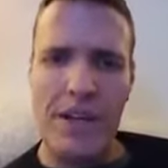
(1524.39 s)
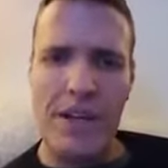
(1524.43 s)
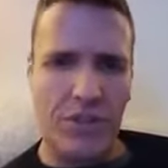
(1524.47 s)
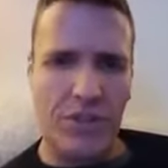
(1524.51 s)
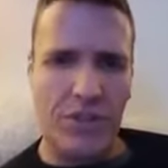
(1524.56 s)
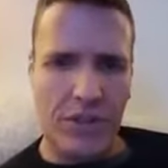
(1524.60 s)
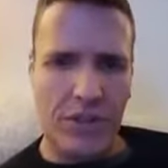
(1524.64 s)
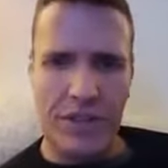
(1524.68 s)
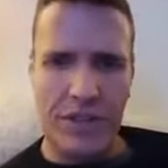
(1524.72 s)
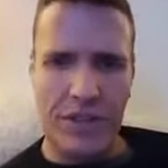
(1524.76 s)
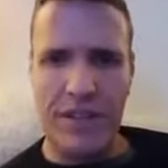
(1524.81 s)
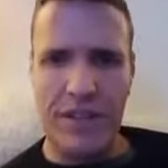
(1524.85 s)
I
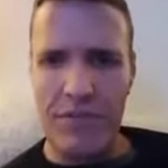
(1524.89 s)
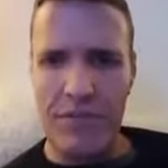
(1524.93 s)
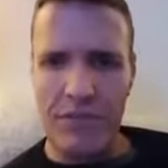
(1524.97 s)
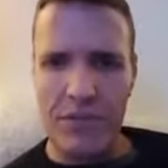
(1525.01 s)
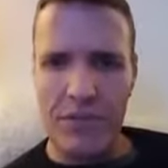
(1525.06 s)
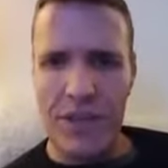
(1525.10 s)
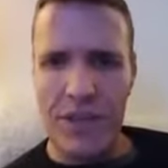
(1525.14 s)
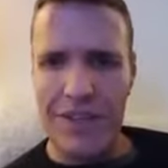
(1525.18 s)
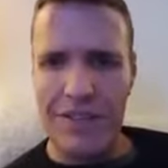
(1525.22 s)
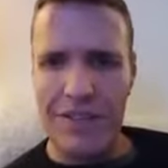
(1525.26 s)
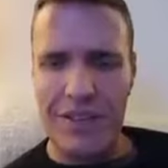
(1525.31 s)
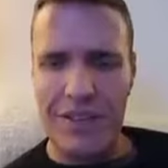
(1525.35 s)
turn on
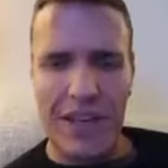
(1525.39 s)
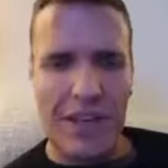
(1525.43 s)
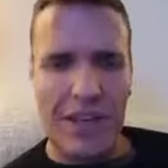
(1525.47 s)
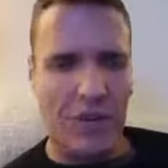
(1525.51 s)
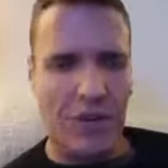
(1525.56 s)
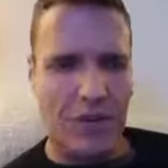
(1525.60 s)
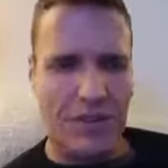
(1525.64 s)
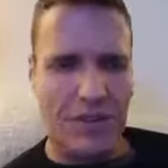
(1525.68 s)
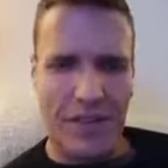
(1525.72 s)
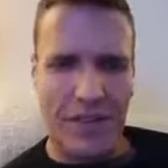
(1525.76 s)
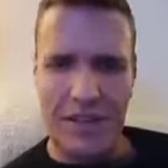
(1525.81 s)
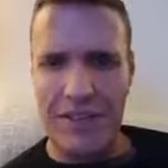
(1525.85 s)
Netflix. I got
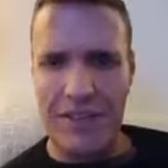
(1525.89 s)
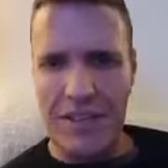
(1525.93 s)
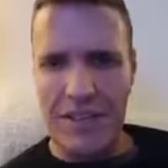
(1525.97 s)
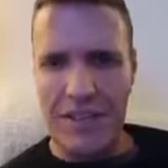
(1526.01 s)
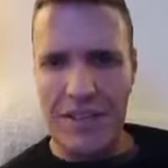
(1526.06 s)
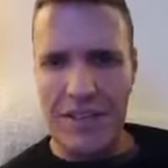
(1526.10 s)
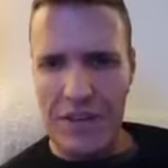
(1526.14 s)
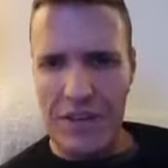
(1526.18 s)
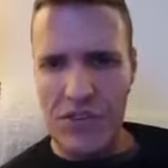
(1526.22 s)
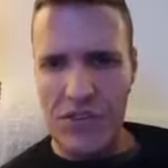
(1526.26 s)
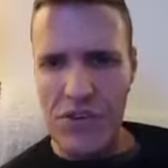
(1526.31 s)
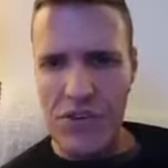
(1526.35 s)
hooked on a
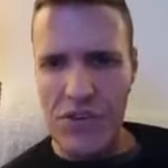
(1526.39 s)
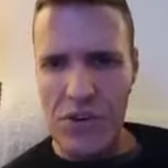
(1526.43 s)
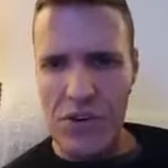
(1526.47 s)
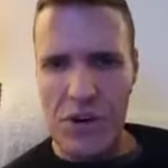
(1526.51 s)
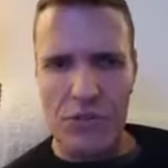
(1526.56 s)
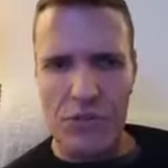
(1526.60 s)
TV show.